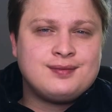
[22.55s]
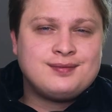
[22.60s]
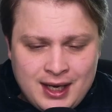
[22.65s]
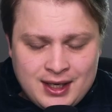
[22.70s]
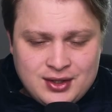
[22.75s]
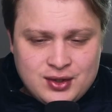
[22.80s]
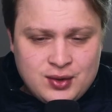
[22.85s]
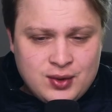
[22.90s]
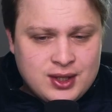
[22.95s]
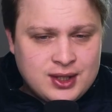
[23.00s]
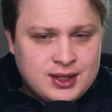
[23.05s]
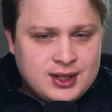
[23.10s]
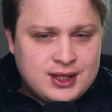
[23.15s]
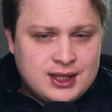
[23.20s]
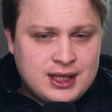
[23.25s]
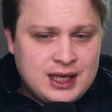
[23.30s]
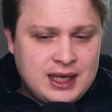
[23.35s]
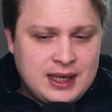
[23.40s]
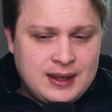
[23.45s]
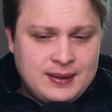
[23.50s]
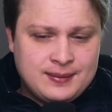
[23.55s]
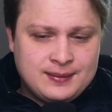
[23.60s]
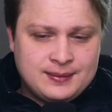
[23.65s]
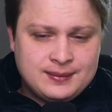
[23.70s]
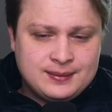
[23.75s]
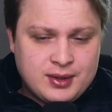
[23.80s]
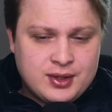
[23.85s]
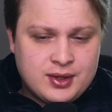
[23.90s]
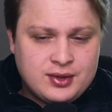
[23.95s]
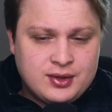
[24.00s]
As you can see,
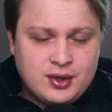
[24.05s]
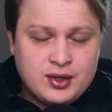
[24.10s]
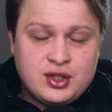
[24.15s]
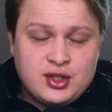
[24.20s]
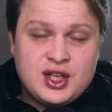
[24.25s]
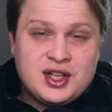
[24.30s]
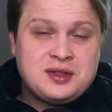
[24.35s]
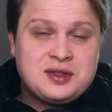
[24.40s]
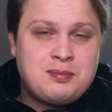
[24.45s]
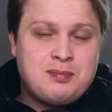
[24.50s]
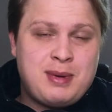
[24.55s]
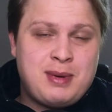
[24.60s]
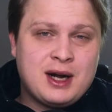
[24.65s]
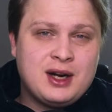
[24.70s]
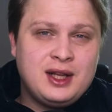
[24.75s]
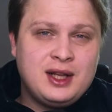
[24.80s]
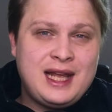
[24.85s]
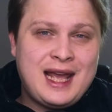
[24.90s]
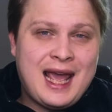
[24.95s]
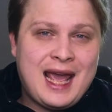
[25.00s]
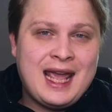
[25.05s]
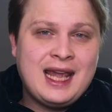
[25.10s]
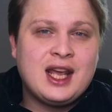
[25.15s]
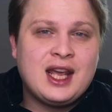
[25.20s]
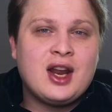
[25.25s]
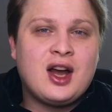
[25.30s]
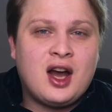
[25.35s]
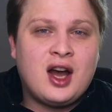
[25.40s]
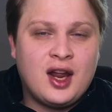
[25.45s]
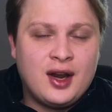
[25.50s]
temperatures are just barely
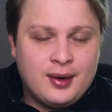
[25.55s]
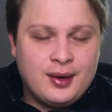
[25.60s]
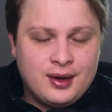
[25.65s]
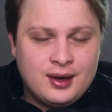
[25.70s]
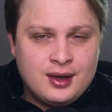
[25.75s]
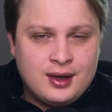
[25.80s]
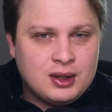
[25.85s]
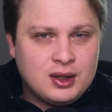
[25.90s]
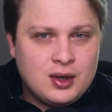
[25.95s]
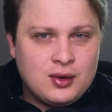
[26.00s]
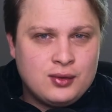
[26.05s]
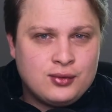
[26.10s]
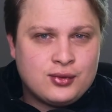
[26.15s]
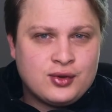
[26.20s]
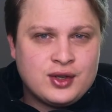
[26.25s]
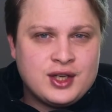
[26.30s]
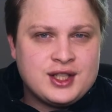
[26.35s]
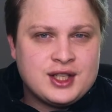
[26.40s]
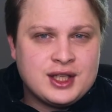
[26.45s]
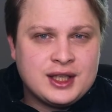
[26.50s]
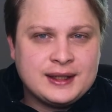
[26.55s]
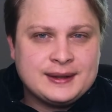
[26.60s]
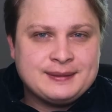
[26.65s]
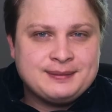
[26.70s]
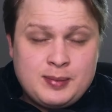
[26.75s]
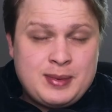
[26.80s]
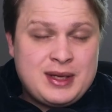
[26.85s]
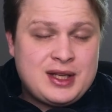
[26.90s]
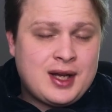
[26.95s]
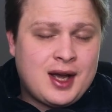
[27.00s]
hanging on below freezing.
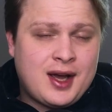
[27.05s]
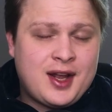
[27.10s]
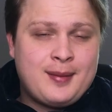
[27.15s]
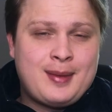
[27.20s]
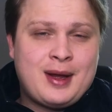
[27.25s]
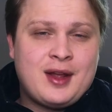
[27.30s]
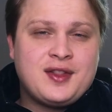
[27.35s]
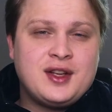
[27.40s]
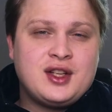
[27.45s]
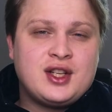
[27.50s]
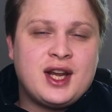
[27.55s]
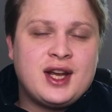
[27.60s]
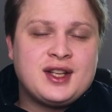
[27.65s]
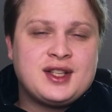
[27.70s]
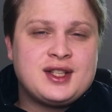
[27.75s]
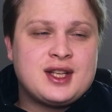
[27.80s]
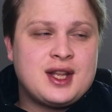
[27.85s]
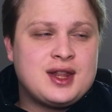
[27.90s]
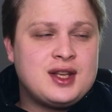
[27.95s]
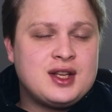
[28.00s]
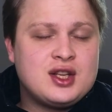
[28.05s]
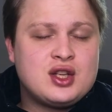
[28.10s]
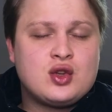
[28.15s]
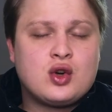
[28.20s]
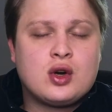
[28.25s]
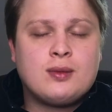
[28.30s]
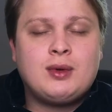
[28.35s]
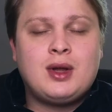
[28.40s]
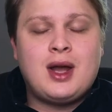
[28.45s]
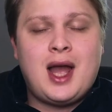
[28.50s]
We'll be talking about the chances that this
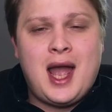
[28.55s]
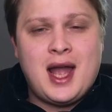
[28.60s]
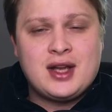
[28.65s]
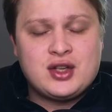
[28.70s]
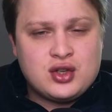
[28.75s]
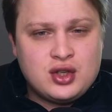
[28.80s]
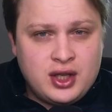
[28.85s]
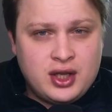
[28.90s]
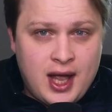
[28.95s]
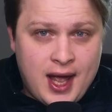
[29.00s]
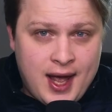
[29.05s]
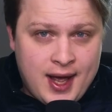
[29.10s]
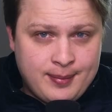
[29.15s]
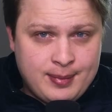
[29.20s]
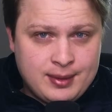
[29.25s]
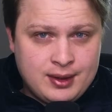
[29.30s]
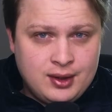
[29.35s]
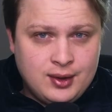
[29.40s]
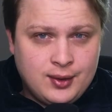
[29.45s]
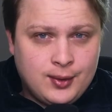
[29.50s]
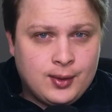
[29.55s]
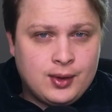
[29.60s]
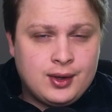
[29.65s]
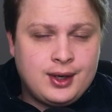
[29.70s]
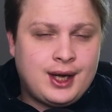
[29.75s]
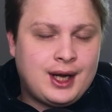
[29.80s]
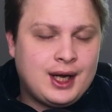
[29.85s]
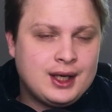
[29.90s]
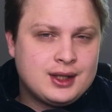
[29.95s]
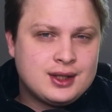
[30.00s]
storm will actually happen or
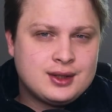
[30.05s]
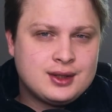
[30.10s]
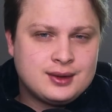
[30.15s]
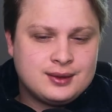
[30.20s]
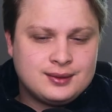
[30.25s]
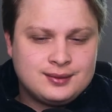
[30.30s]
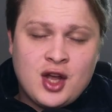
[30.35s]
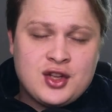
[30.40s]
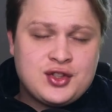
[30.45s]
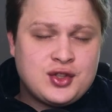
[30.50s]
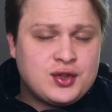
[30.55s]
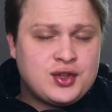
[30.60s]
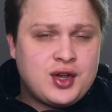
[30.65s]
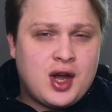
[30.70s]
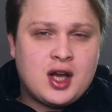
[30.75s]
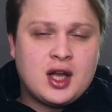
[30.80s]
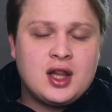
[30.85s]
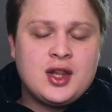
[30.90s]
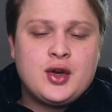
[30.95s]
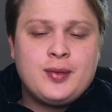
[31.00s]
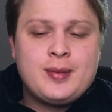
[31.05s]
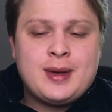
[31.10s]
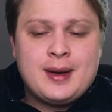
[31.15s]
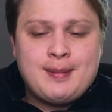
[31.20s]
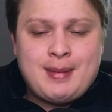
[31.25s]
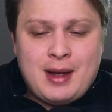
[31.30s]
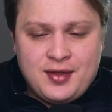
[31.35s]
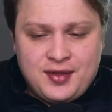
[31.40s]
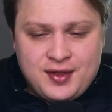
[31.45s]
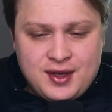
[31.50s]
not, and also talk a little bit
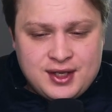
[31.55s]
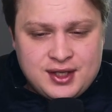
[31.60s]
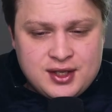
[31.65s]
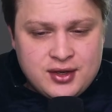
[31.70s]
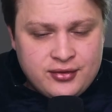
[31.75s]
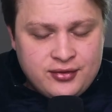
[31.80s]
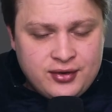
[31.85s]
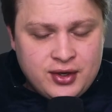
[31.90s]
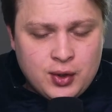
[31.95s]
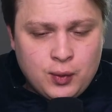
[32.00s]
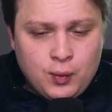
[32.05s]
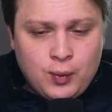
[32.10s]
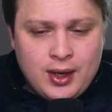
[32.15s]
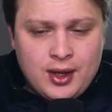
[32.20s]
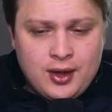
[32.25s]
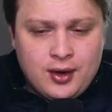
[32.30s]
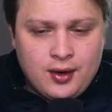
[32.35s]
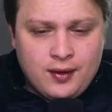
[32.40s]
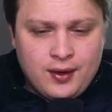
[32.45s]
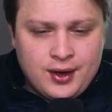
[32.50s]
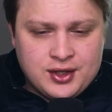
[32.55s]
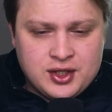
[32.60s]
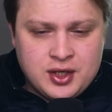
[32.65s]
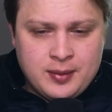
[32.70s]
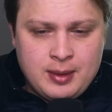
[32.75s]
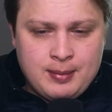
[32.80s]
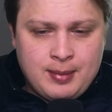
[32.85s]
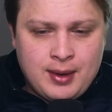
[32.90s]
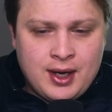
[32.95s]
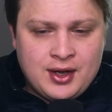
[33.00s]
about the severe weather that is going
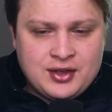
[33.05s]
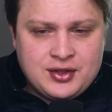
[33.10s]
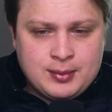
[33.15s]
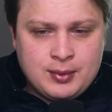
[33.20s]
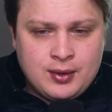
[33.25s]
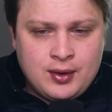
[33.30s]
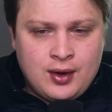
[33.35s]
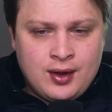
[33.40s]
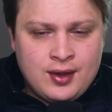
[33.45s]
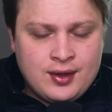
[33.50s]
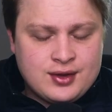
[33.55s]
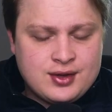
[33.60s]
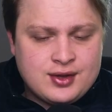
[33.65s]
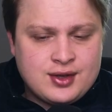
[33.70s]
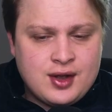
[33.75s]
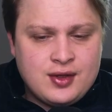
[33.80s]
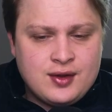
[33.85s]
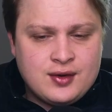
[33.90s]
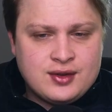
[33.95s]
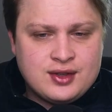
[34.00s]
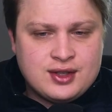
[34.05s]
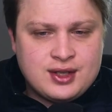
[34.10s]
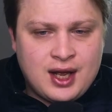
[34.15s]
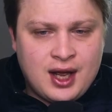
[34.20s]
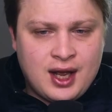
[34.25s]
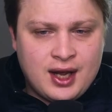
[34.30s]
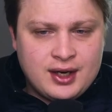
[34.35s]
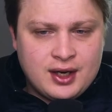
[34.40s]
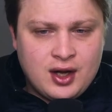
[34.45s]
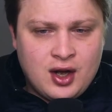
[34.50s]
to be possible on the southern
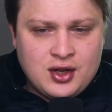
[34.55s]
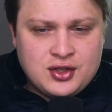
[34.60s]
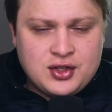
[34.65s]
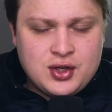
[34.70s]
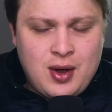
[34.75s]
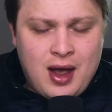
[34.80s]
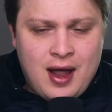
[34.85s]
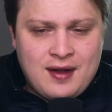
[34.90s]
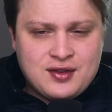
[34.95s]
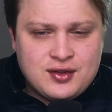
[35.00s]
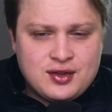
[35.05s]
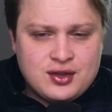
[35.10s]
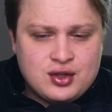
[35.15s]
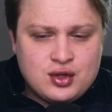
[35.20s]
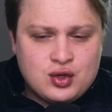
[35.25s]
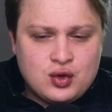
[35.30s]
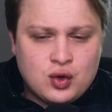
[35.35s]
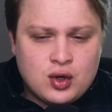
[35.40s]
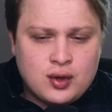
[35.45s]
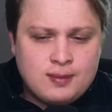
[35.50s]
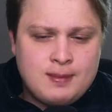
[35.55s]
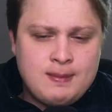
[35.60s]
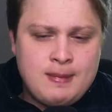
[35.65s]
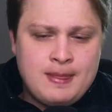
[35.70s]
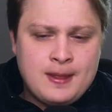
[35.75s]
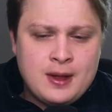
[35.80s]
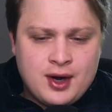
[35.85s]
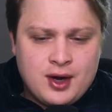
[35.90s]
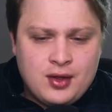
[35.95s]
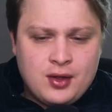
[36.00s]
side. Also, after the storm,
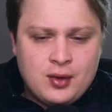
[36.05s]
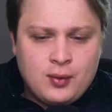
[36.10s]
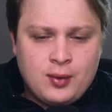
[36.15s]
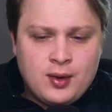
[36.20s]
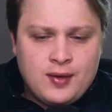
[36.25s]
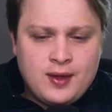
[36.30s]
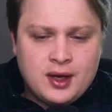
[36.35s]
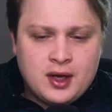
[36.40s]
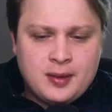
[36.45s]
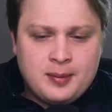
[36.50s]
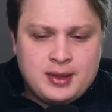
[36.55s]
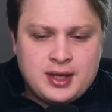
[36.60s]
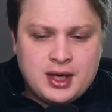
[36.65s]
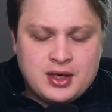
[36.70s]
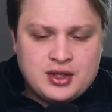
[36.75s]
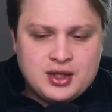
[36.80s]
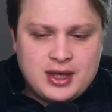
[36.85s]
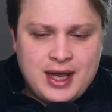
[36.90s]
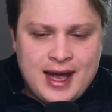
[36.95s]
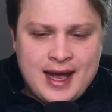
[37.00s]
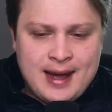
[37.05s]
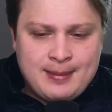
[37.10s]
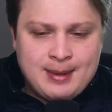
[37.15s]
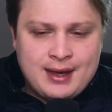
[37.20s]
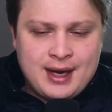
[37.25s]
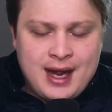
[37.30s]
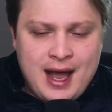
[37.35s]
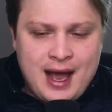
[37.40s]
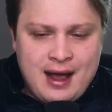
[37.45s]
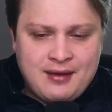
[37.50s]
got another one that could potentially happen
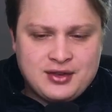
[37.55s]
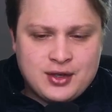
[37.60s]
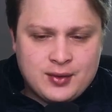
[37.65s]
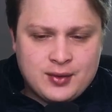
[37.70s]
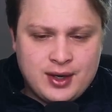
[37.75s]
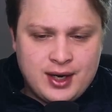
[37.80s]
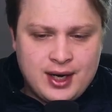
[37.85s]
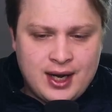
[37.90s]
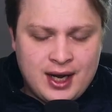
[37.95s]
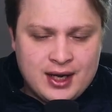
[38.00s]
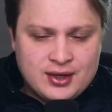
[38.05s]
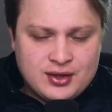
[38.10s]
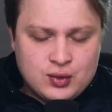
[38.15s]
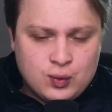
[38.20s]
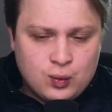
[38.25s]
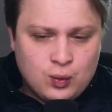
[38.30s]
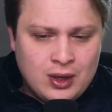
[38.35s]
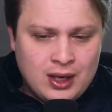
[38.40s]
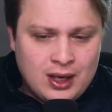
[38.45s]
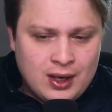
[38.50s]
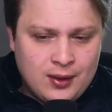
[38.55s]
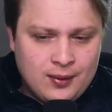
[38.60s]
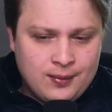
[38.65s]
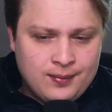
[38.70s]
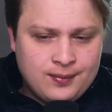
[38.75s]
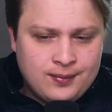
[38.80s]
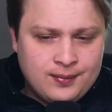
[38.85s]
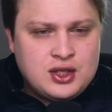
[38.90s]
after it as well.